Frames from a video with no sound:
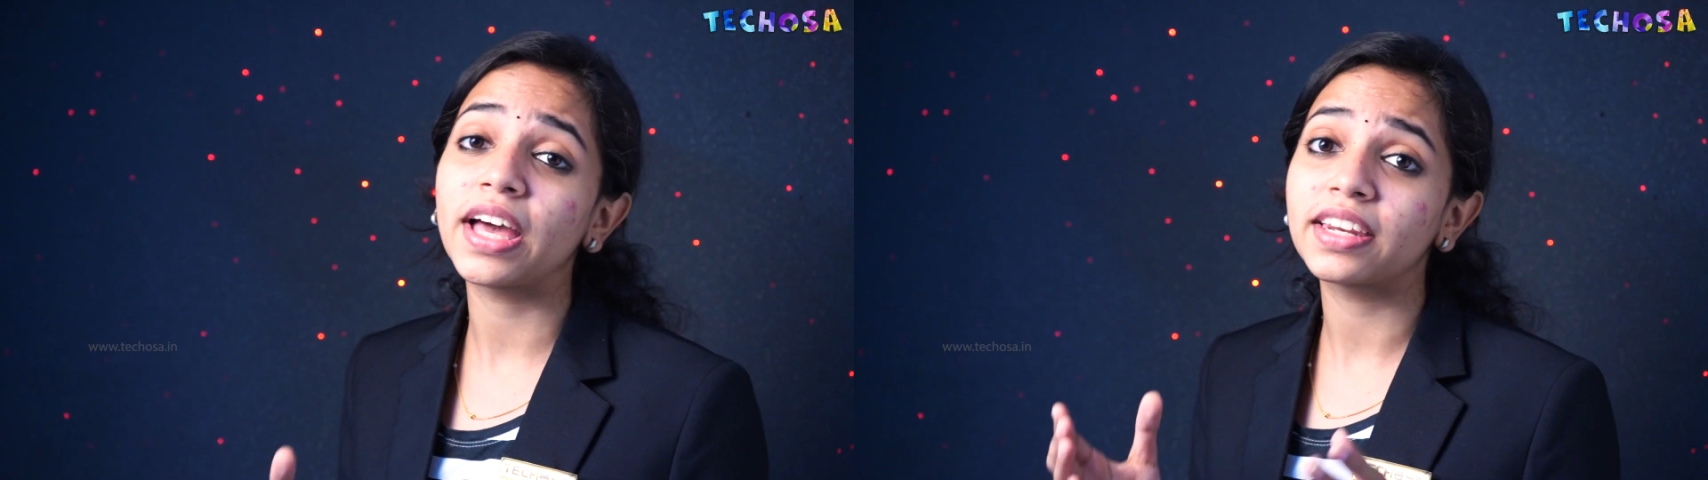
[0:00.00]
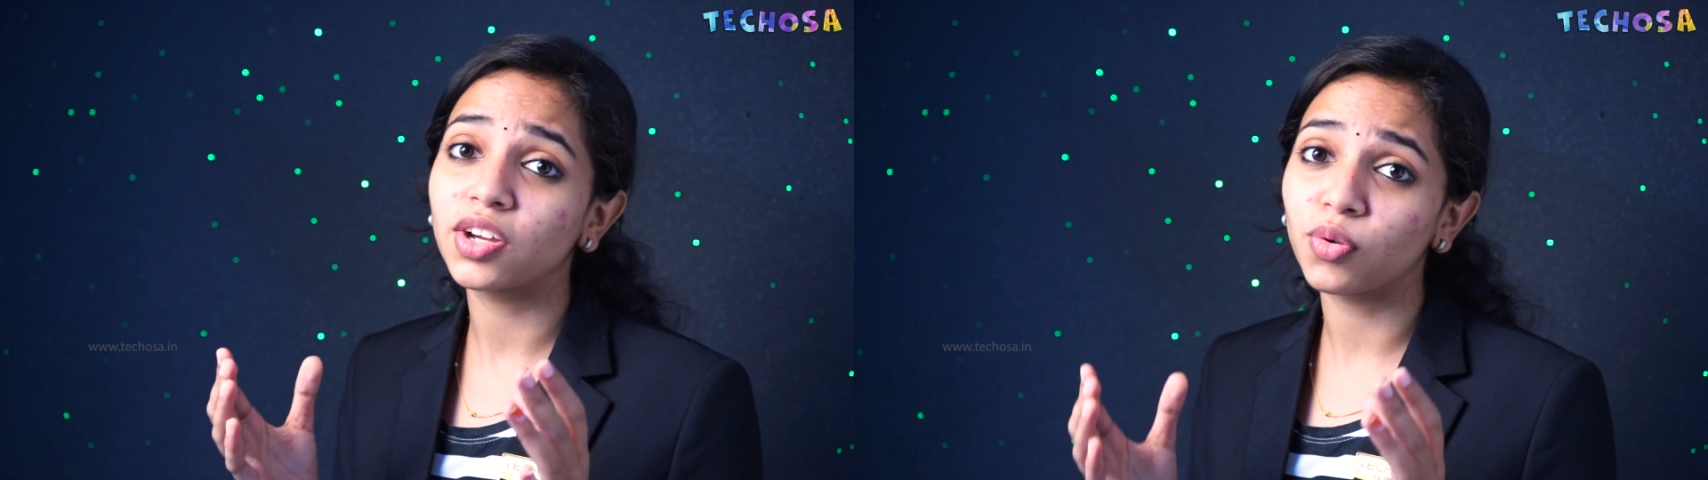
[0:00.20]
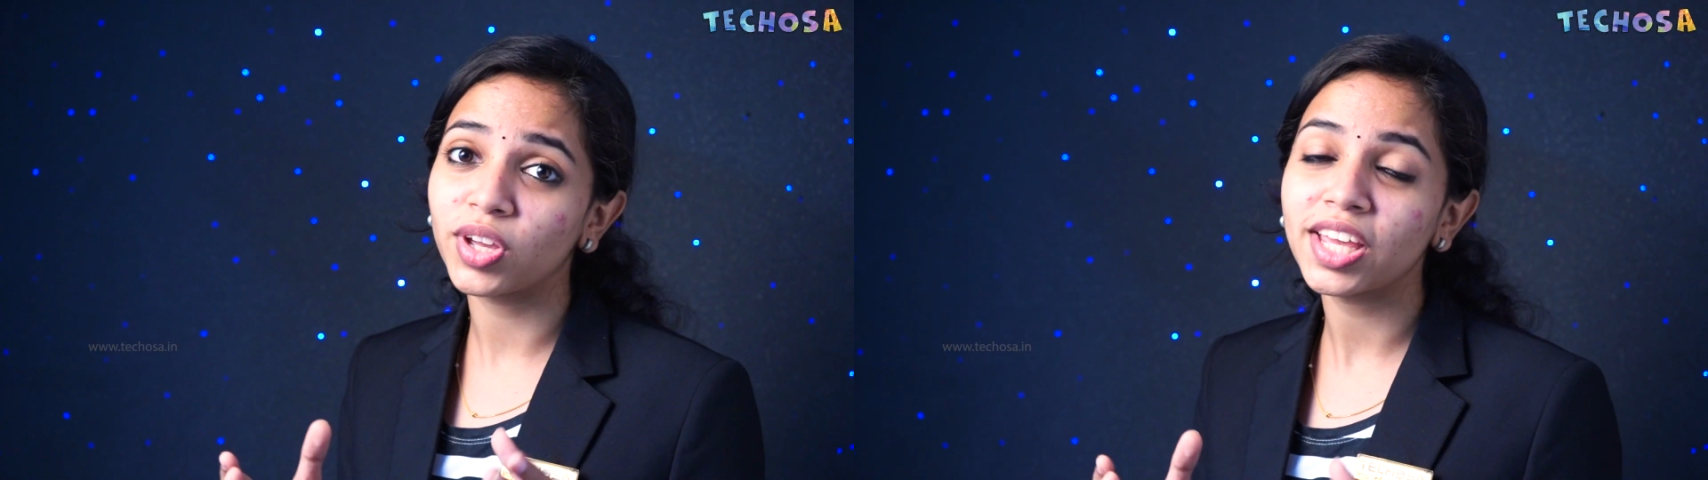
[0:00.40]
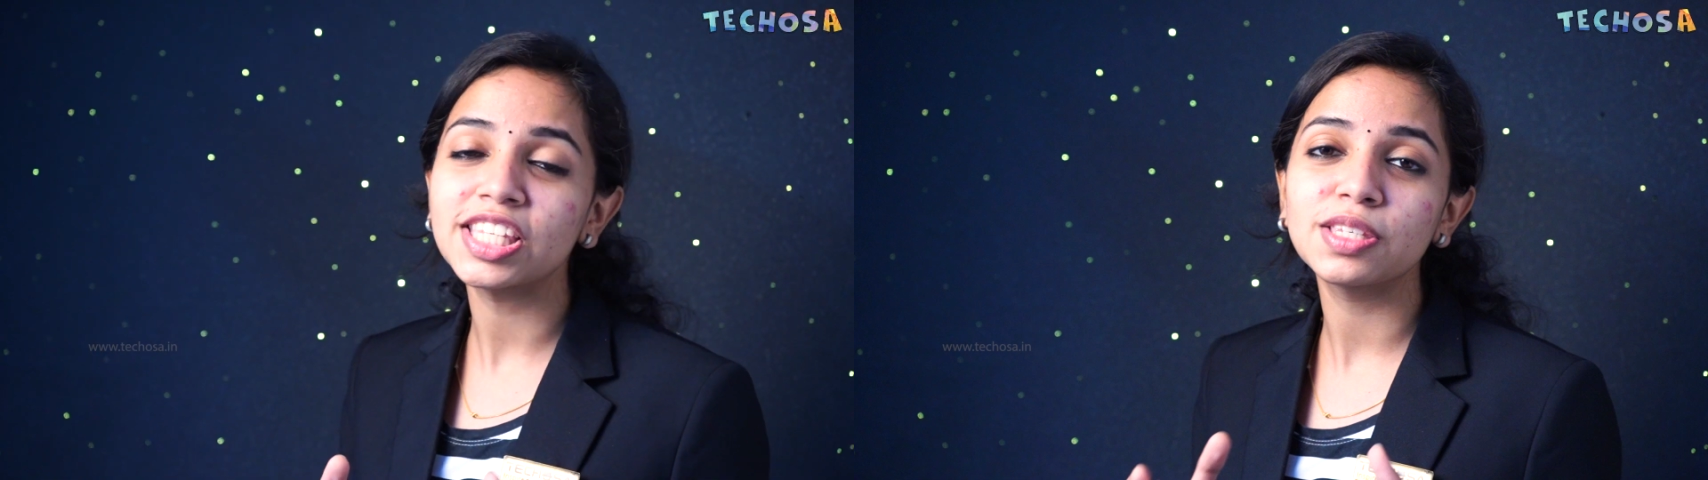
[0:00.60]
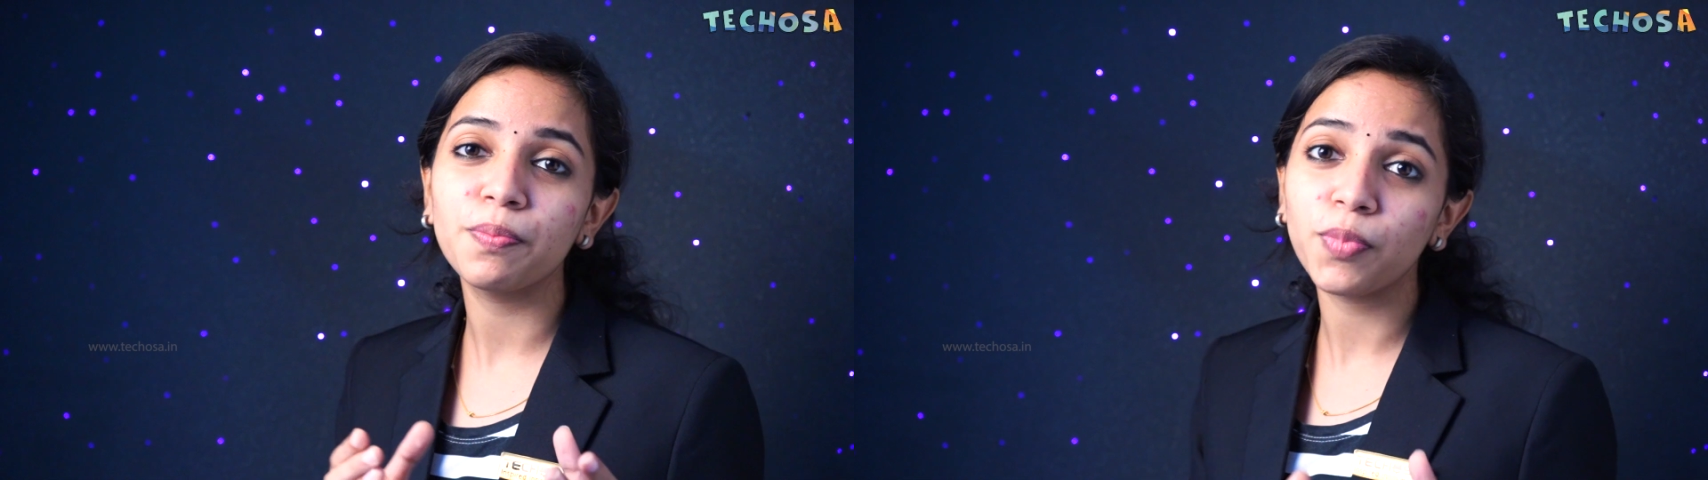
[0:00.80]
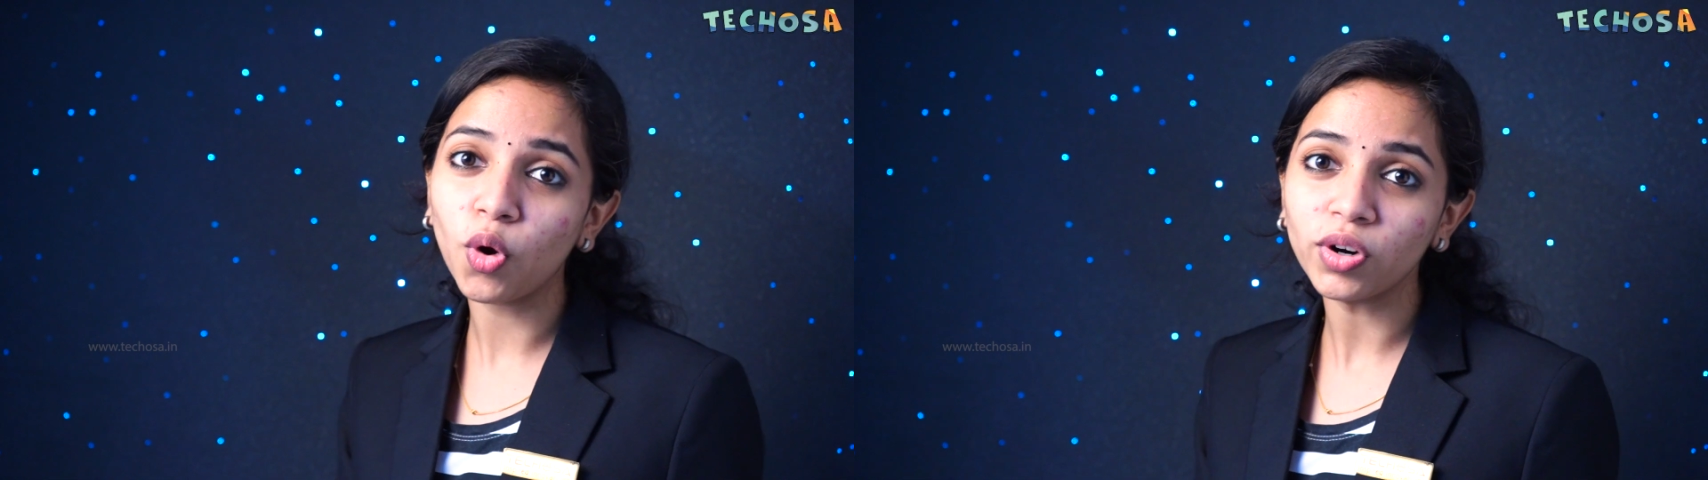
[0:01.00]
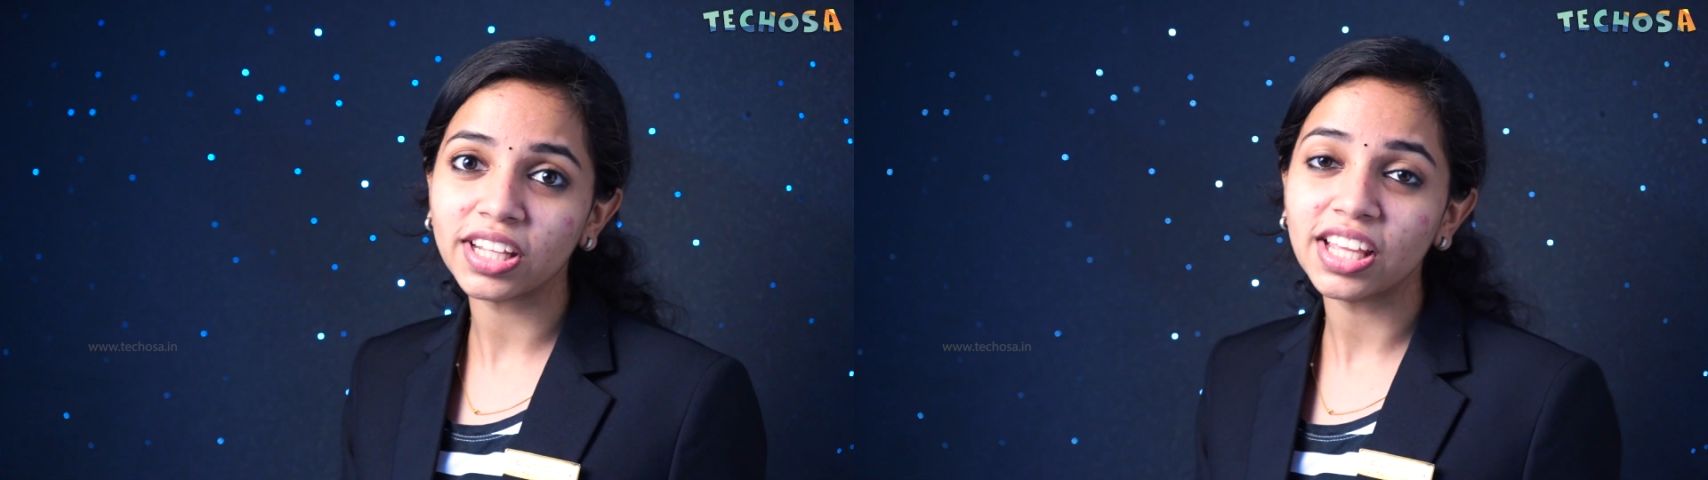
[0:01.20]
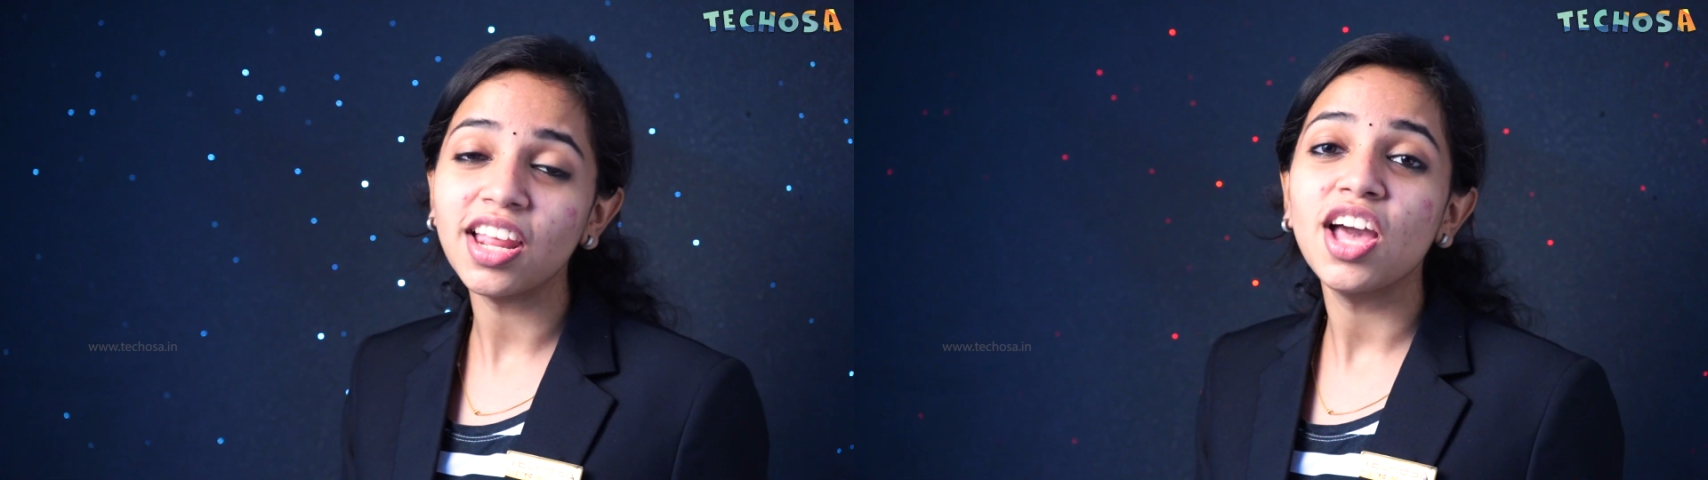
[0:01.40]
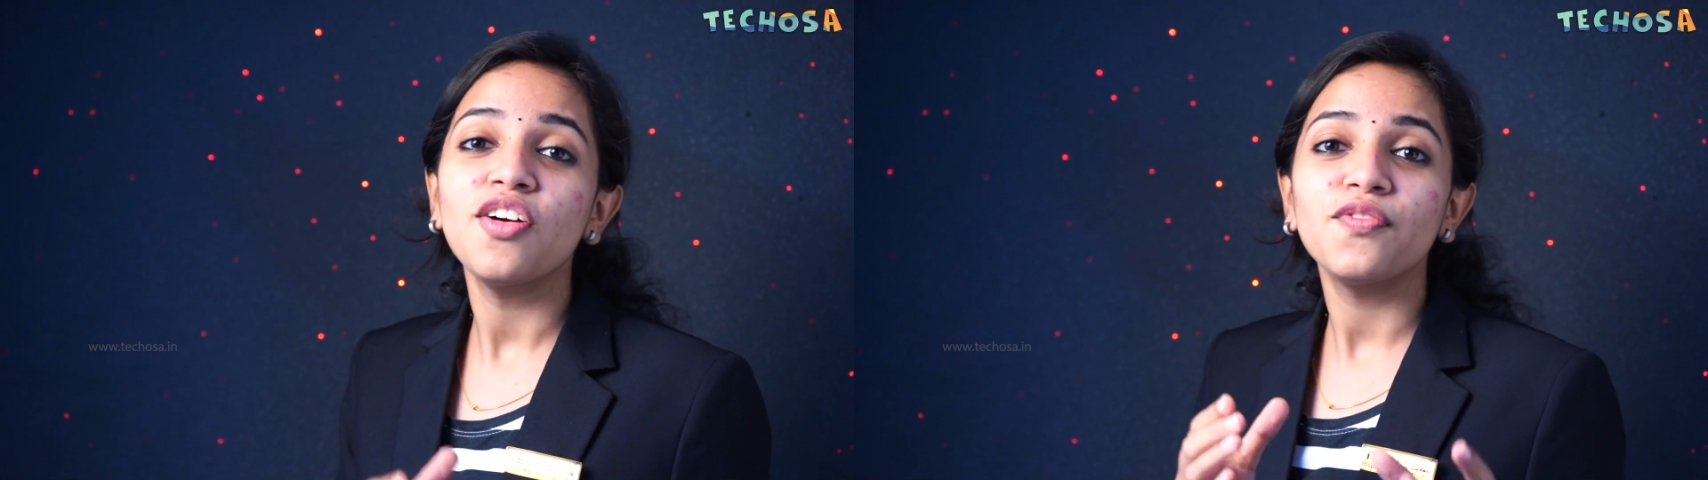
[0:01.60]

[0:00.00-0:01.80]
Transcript: and creates protein